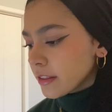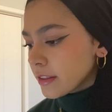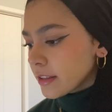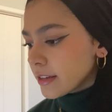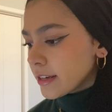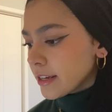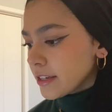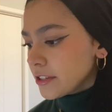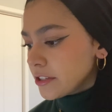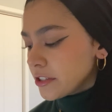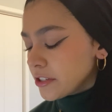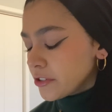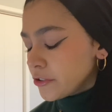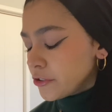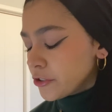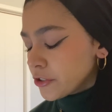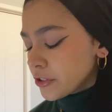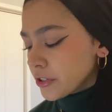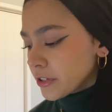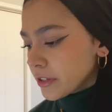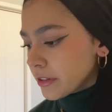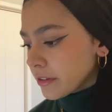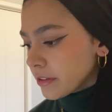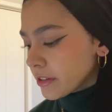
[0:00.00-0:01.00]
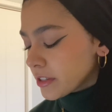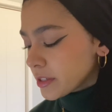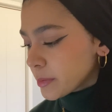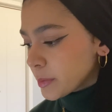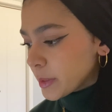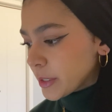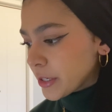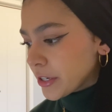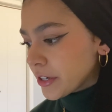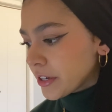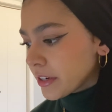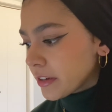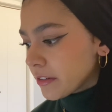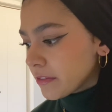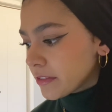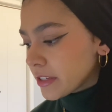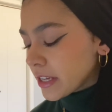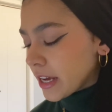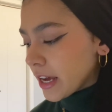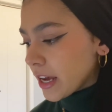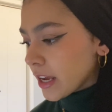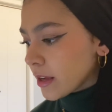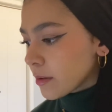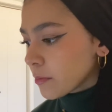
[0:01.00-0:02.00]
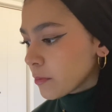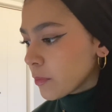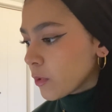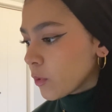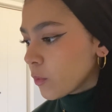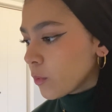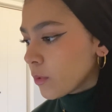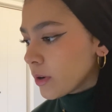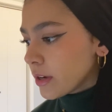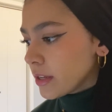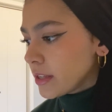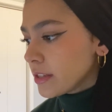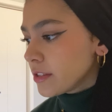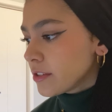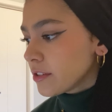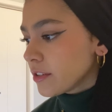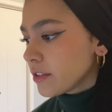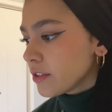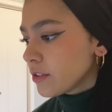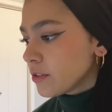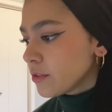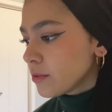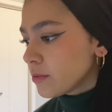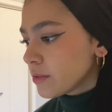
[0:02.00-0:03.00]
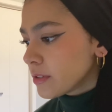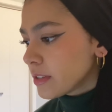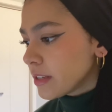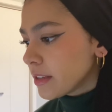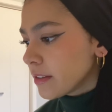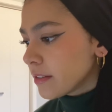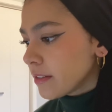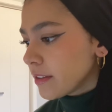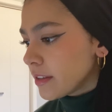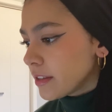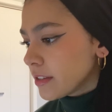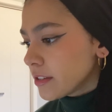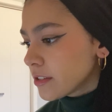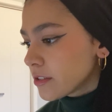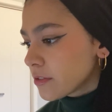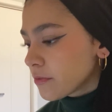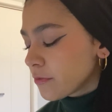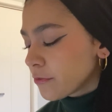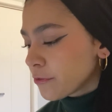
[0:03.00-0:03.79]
that I did during this period of time was using this